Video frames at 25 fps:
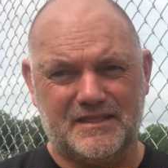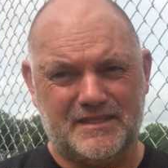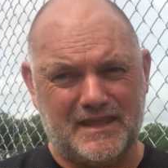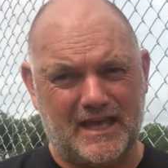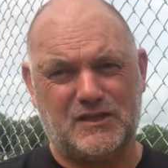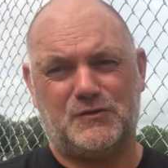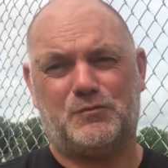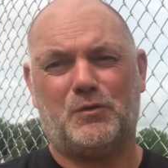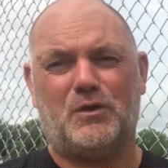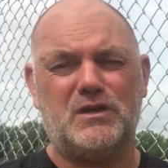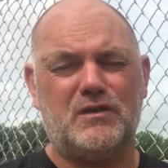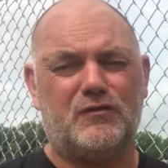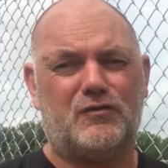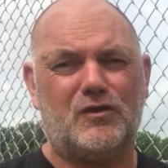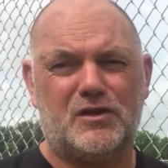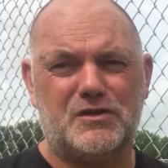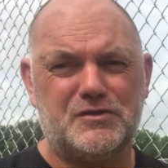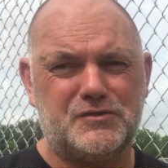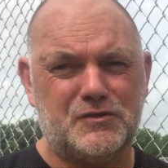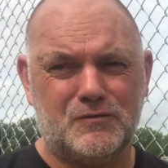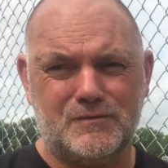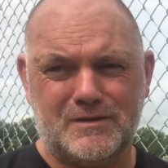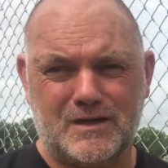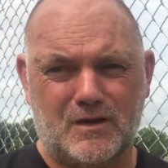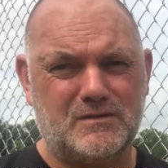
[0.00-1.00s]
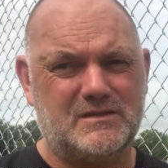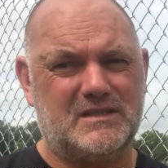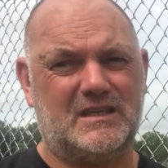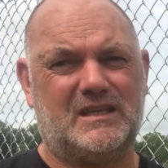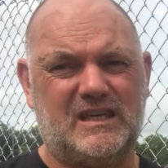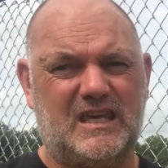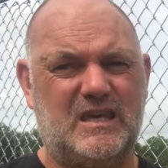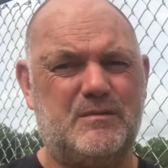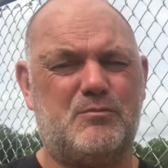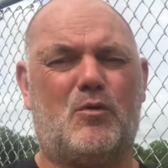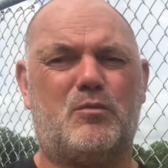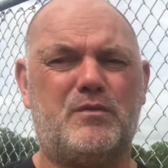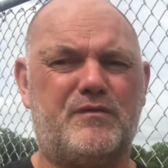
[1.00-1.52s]
that's what you've got to do now to
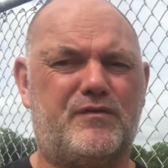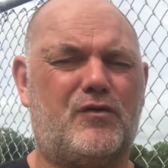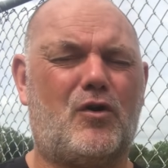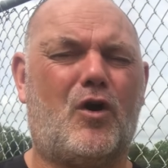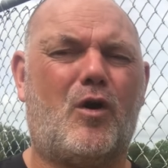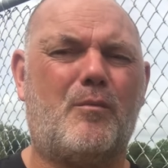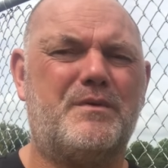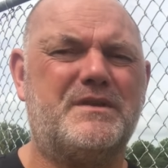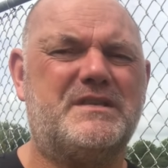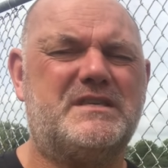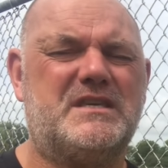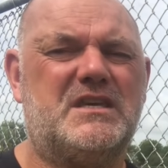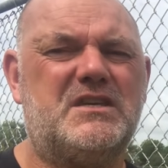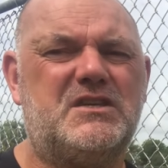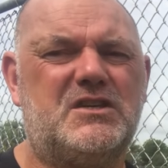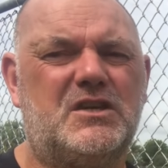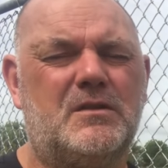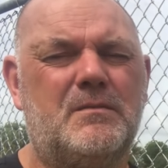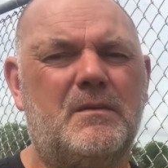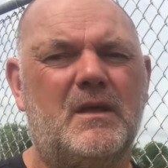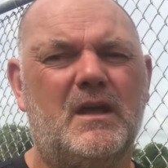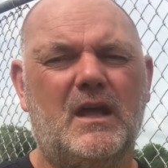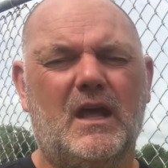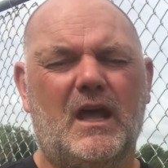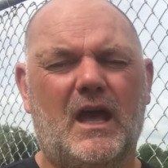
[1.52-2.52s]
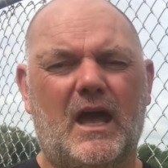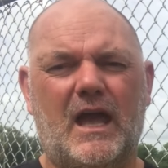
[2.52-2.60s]
keep up with competition.